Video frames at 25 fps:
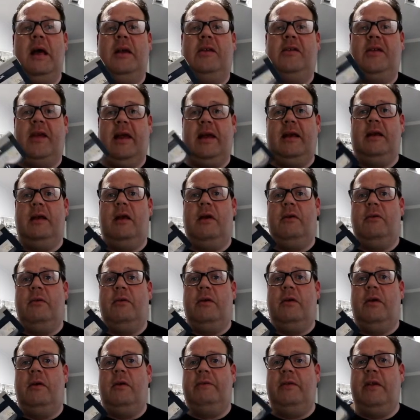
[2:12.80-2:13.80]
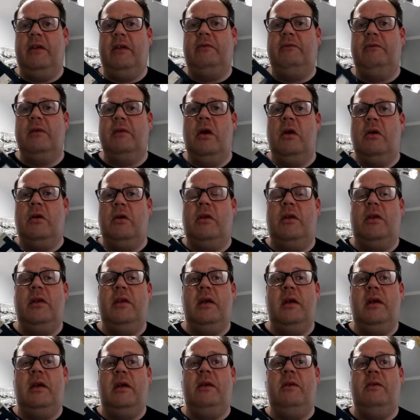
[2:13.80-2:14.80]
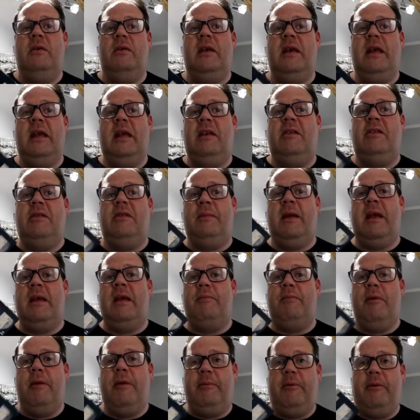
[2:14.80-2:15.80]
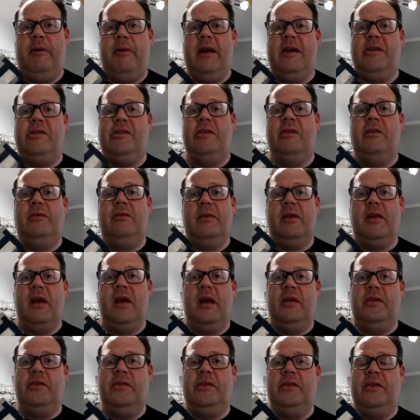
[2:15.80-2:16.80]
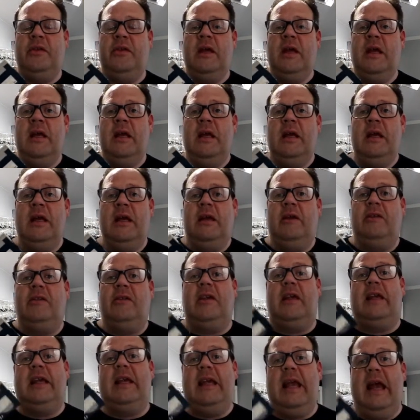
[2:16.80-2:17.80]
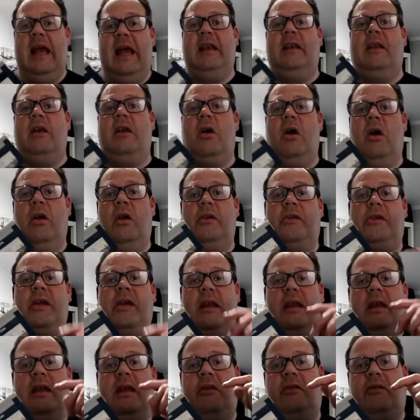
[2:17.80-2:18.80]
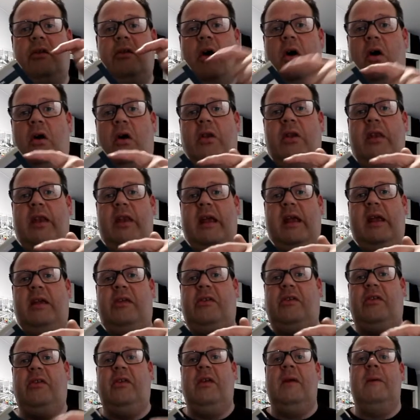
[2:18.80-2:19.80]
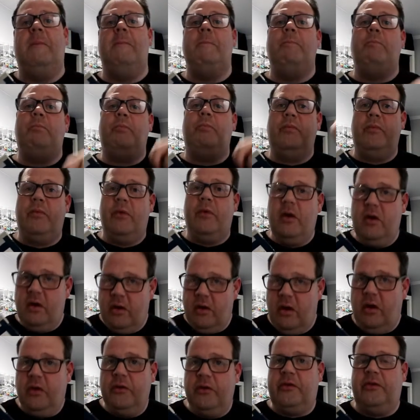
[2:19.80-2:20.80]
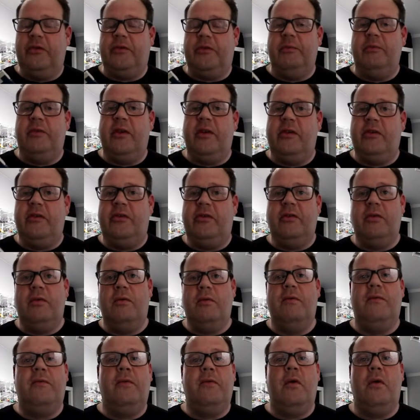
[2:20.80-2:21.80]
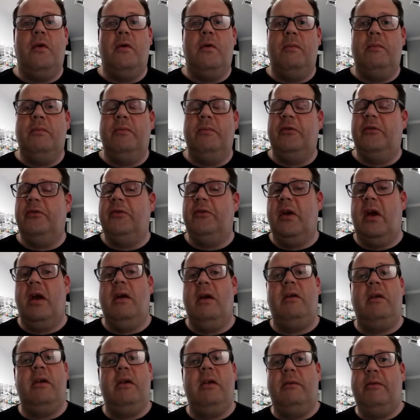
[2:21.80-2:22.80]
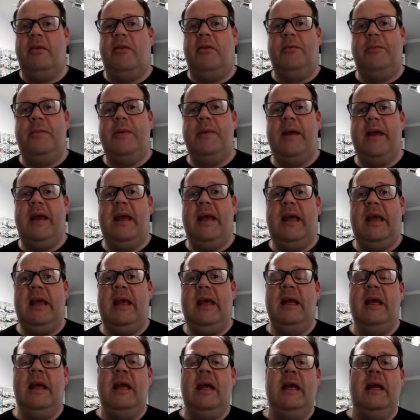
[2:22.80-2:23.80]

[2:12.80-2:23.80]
take note of this vlog, that you need to make preparations with us to get the content that's on this onto some digital form, so USB,